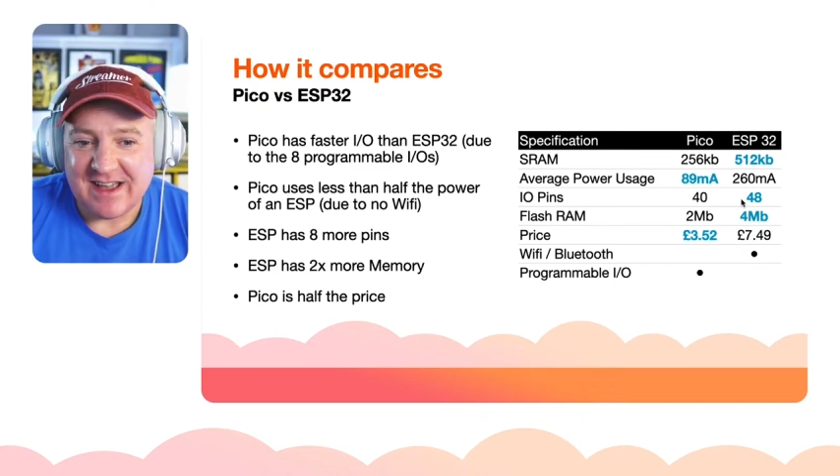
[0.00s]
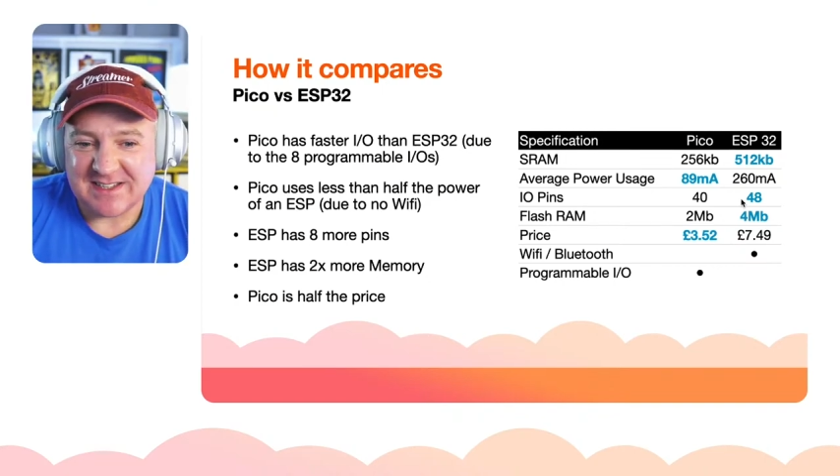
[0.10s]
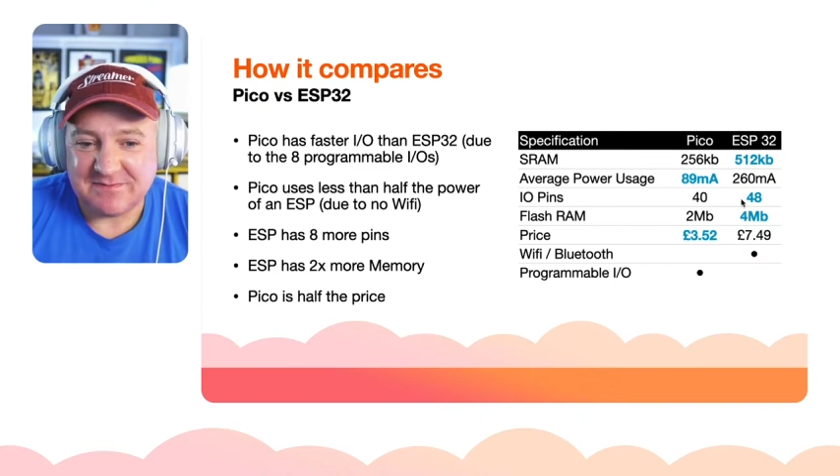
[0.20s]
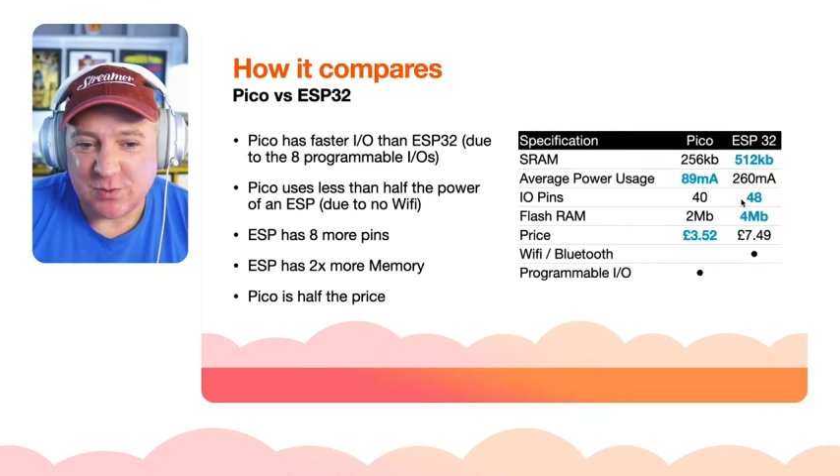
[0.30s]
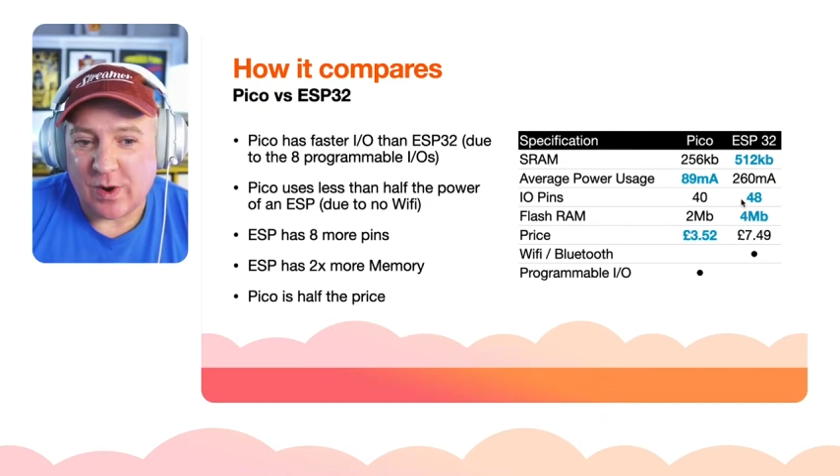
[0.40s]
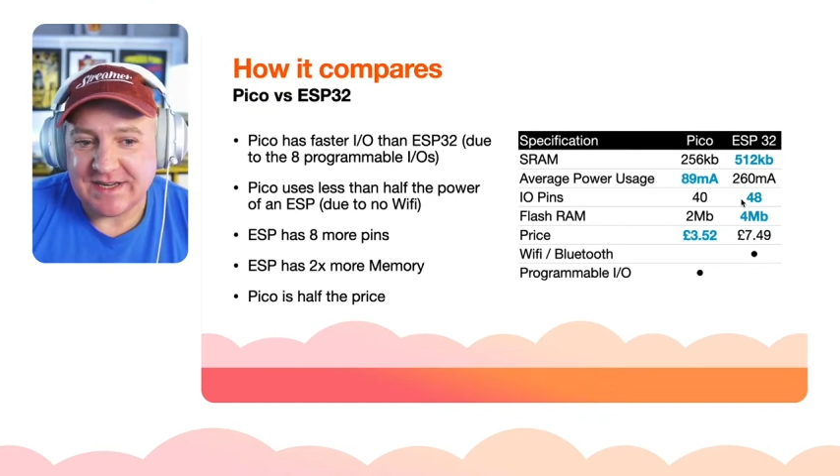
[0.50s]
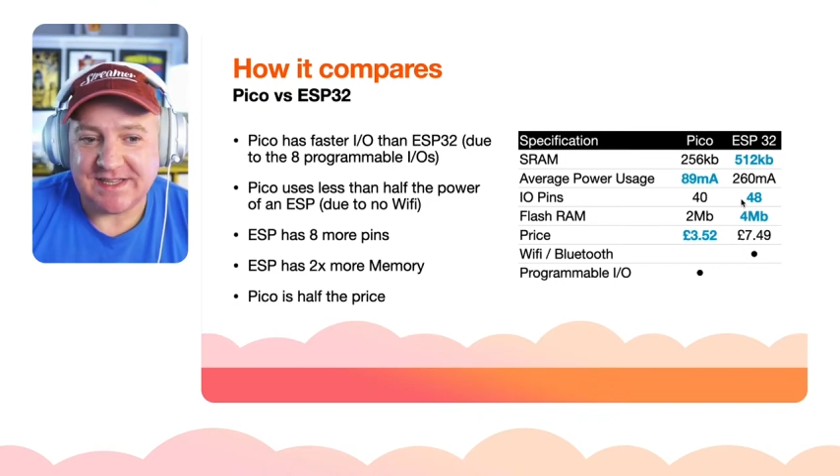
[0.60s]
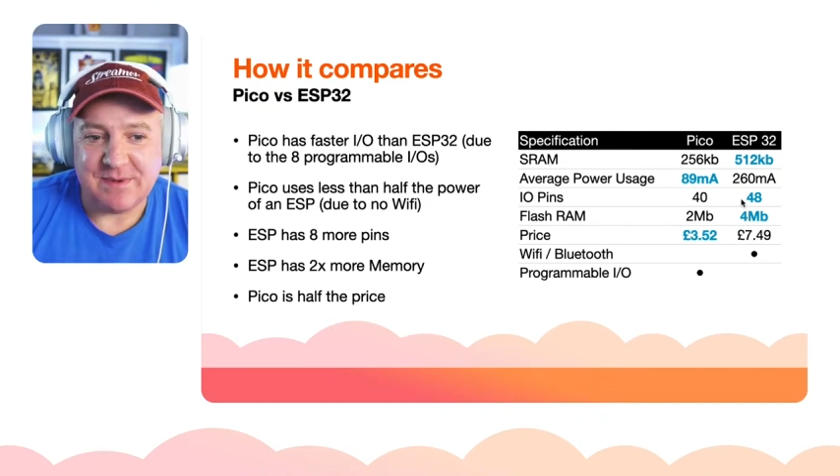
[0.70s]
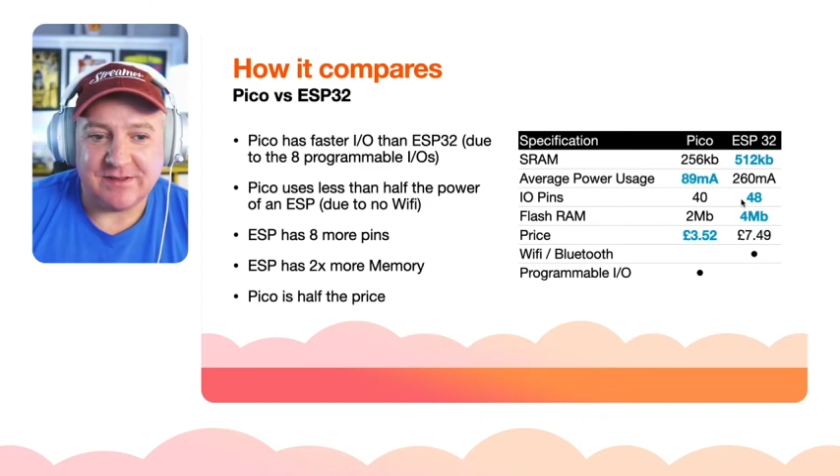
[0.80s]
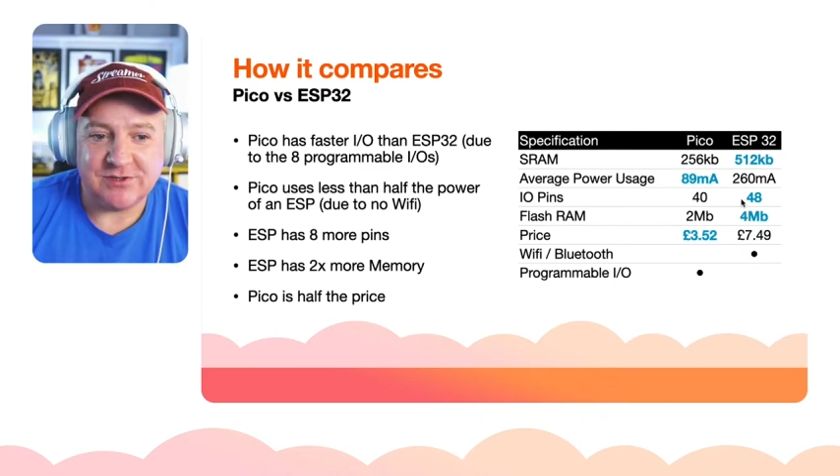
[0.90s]
It has twice
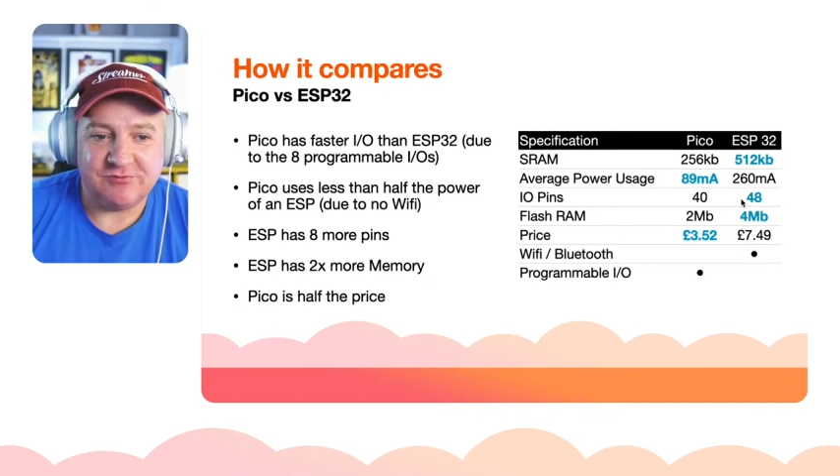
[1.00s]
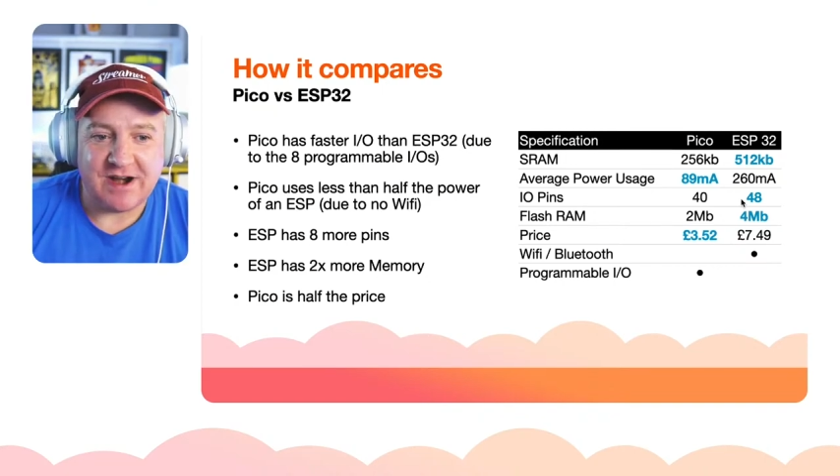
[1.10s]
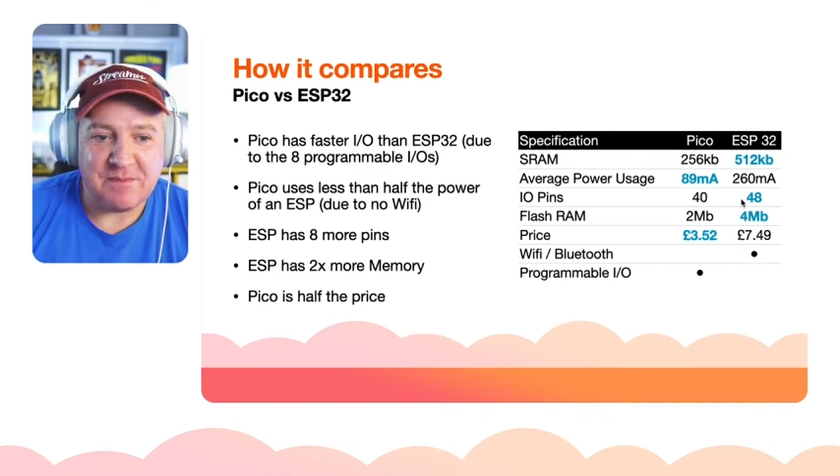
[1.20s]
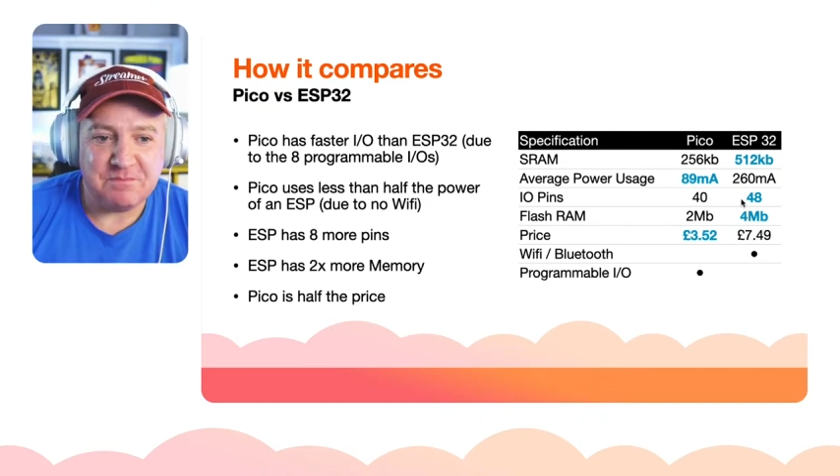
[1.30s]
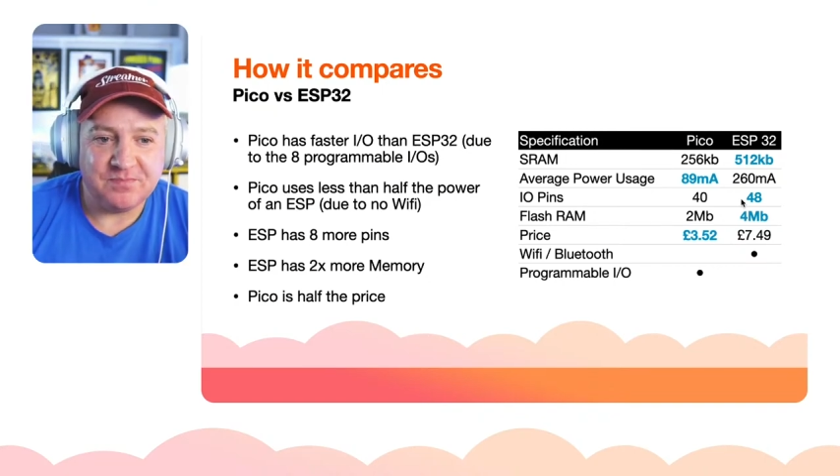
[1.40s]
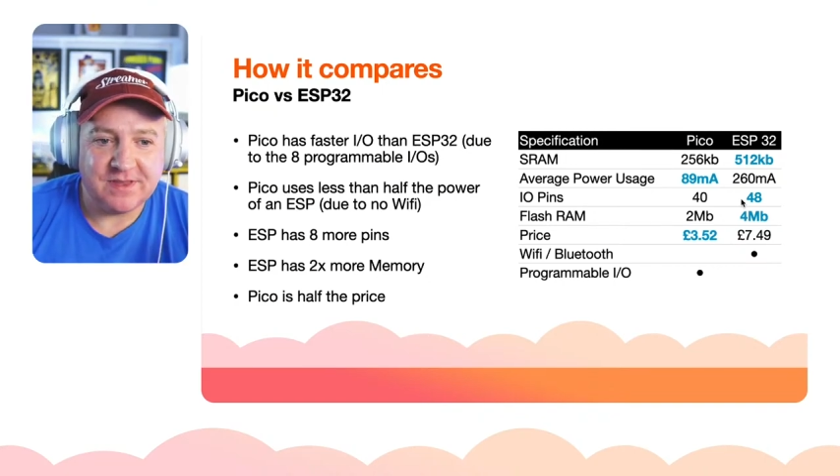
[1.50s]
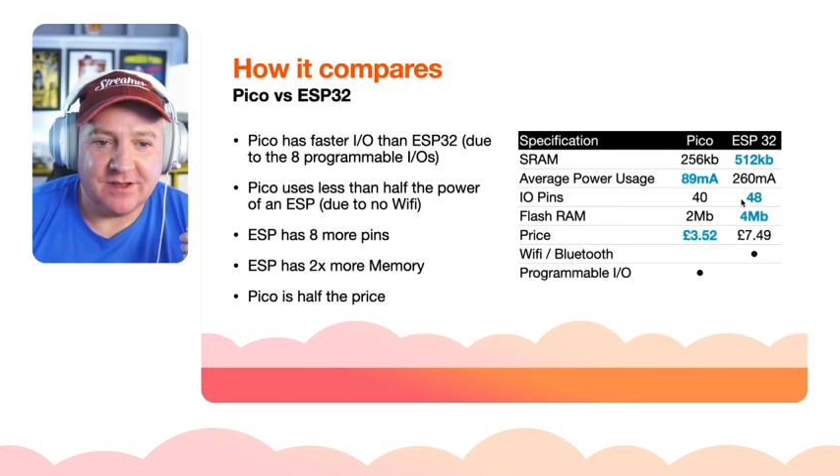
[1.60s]
the amount of RAM.